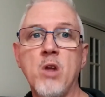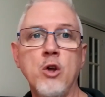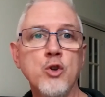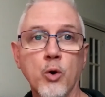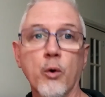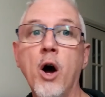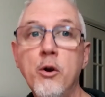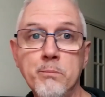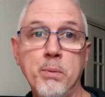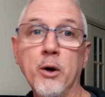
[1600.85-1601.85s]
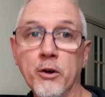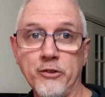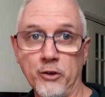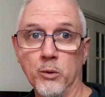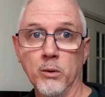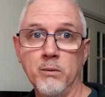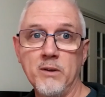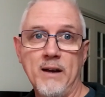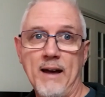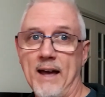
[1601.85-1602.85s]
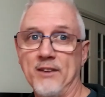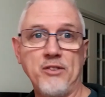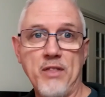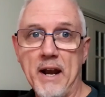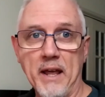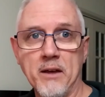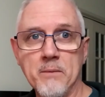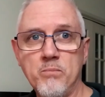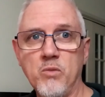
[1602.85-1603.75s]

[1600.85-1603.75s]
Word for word: your own personal aesthetic.